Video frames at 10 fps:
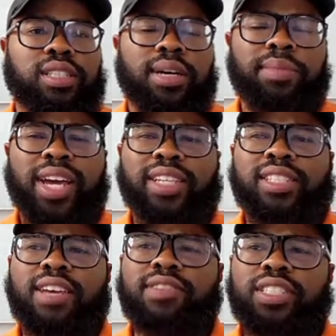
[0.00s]
So I'm like
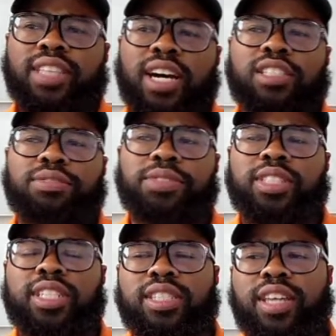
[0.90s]
70,000 for
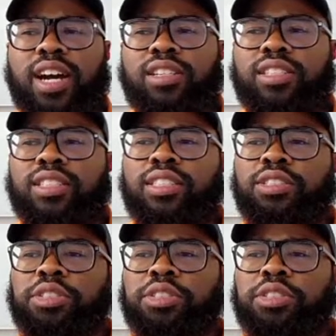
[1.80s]
10,000.